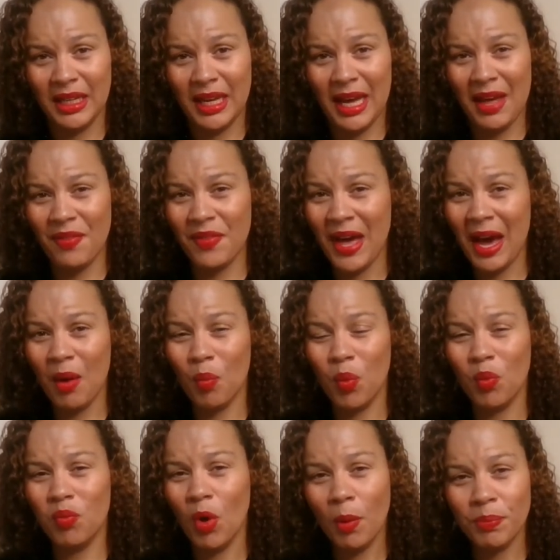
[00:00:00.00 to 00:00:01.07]
And that
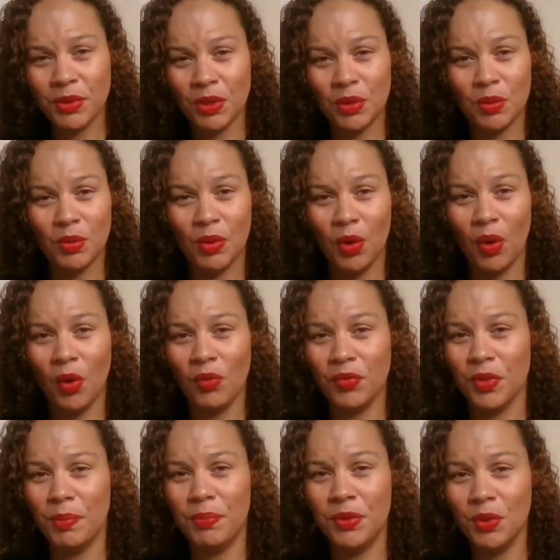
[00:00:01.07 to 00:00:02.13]
will rob you of
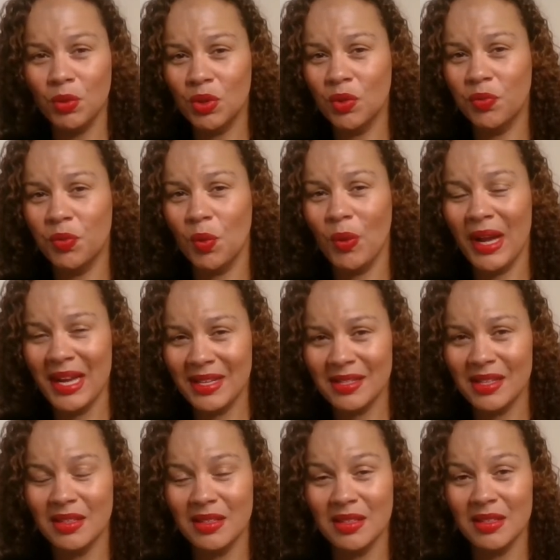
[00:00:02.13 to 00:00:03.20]
the beautiful
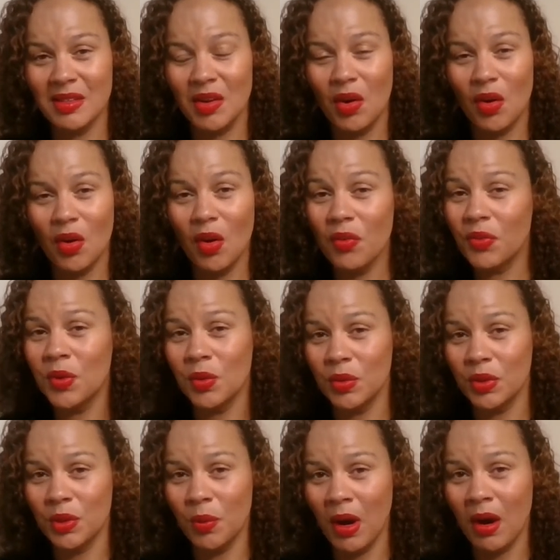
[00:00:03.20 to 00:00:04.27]
essence of who
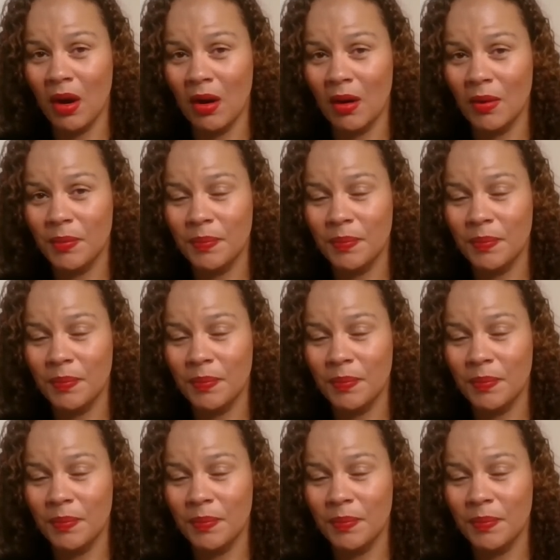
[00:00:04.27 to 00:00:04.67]
you are.